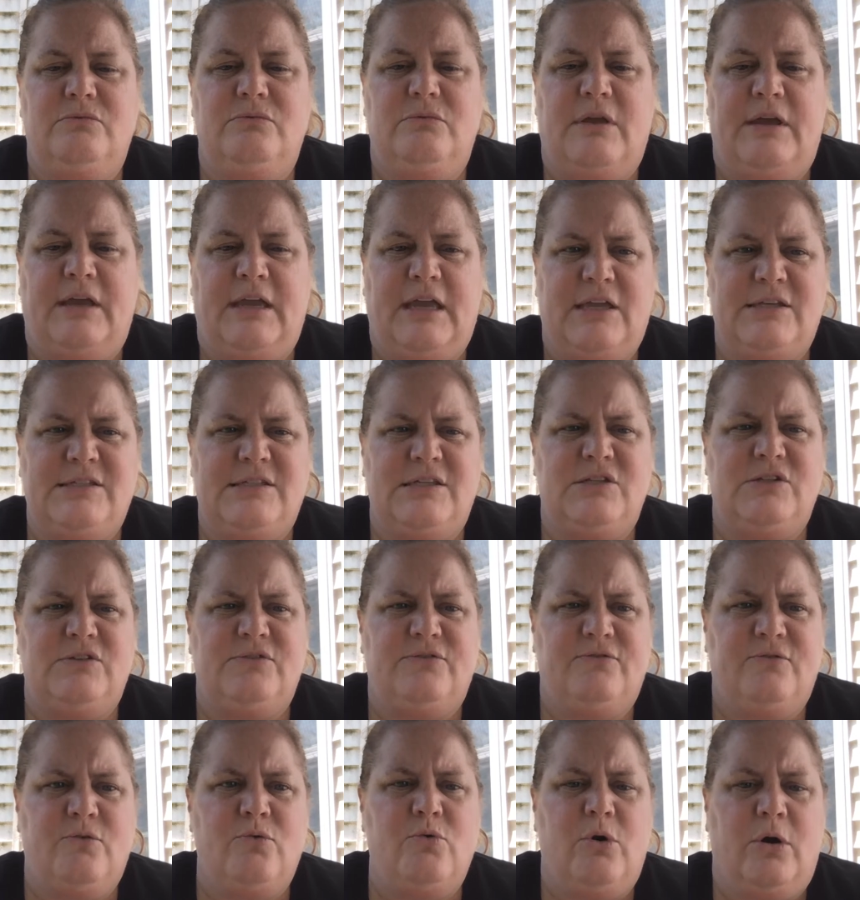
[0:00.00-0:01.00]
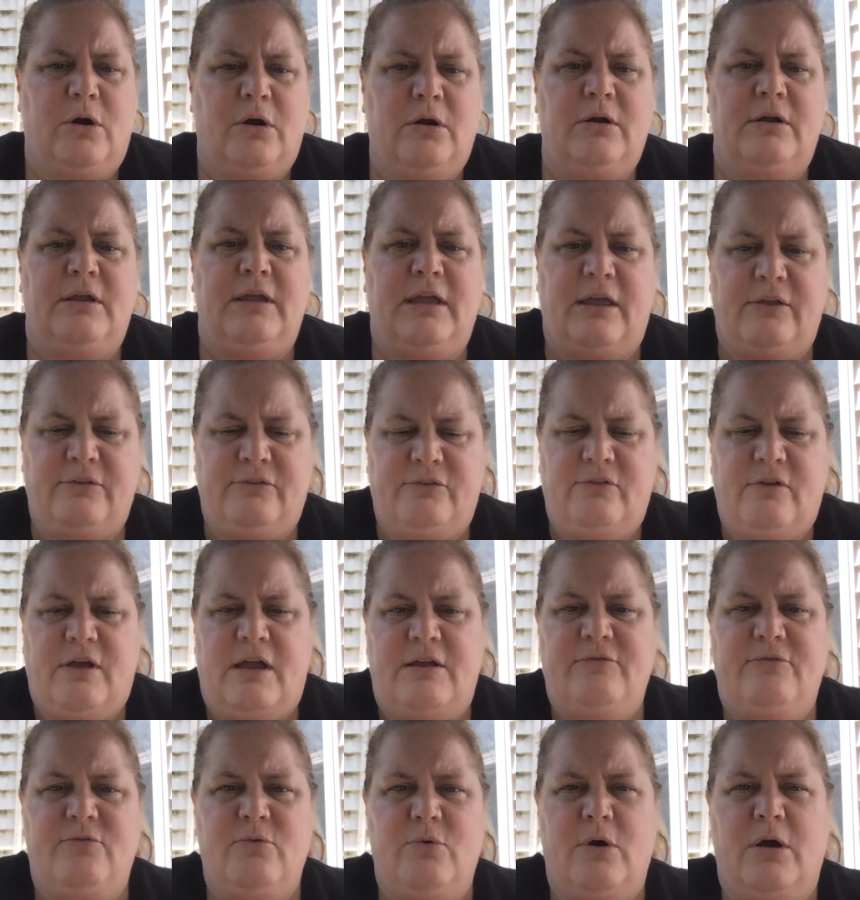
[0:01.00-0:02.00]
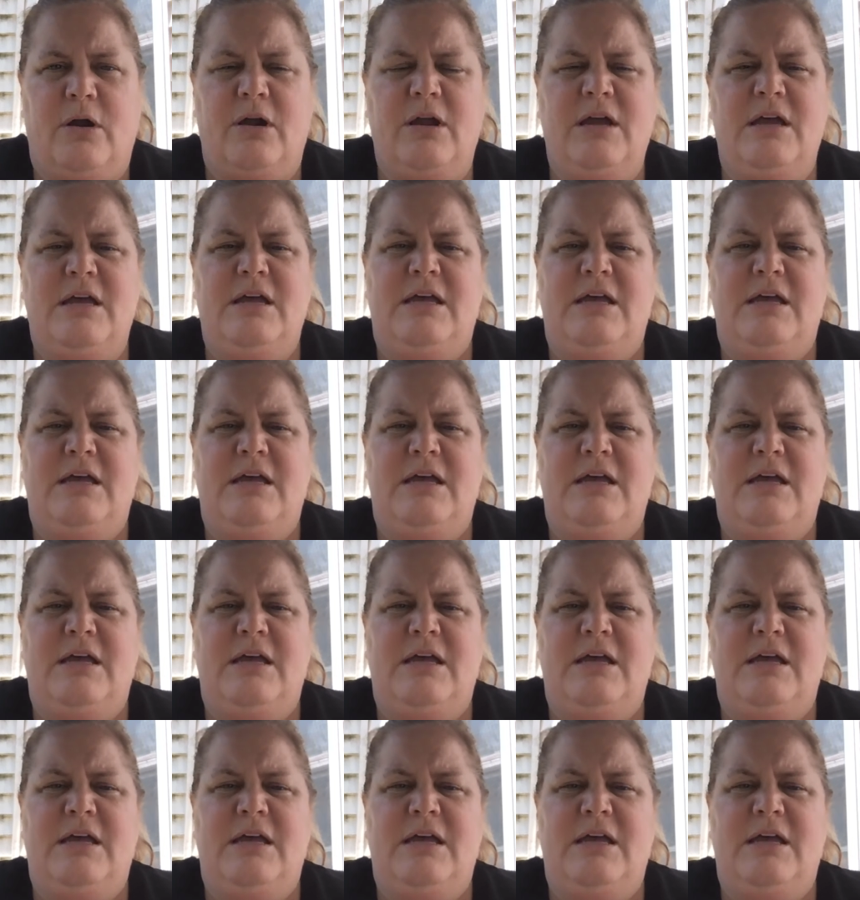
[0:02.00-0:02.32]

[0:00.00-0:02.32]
I guess it's 4. Yes, slide 4.